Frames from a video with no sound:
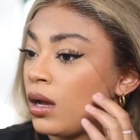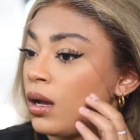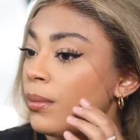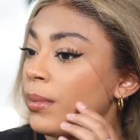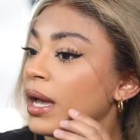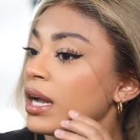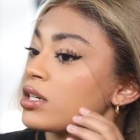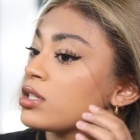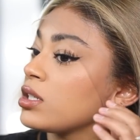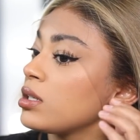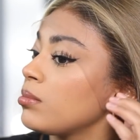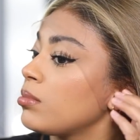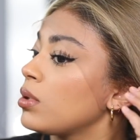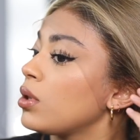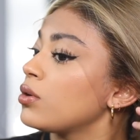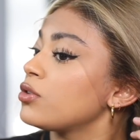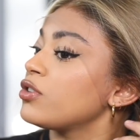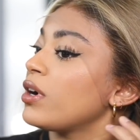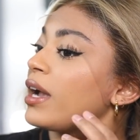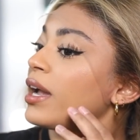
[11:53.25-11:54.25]
I'm actually
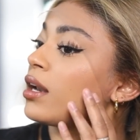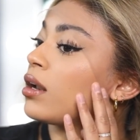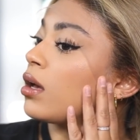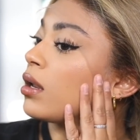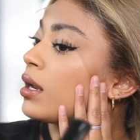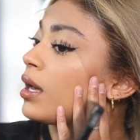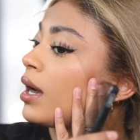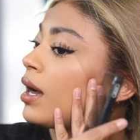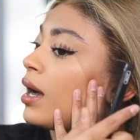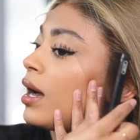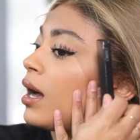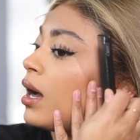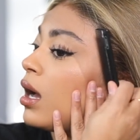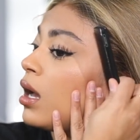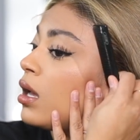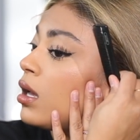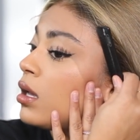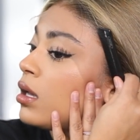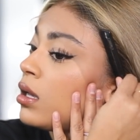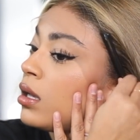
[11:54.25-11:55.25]
blow drying on
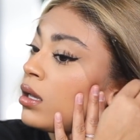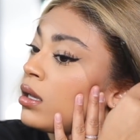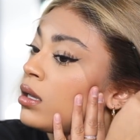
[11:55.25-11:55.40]
hot